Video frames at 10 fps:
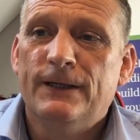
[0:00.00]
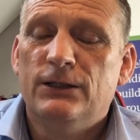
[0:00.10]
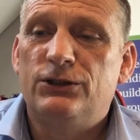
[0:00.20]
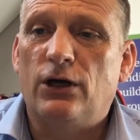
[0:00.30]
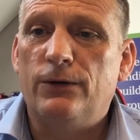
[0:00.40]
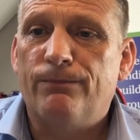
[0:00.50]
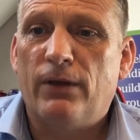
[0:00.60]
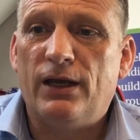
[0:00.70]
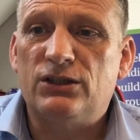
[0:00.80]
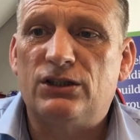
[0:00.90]
So
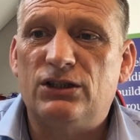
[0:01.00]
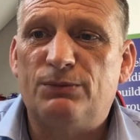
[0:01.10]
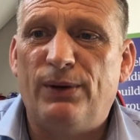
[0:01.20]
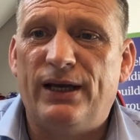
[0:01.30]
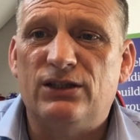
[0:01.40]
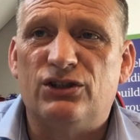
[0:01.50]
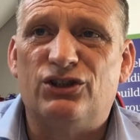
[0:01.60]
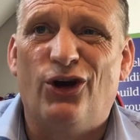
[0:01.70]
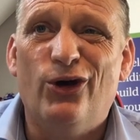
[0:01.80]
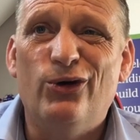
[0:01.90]
it's split into
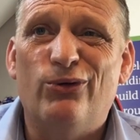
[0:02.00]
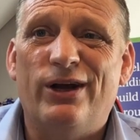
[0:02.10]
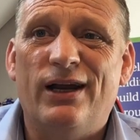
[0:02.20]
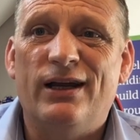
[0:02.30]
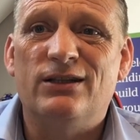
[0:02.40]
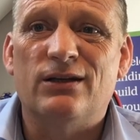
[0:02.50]
2 really.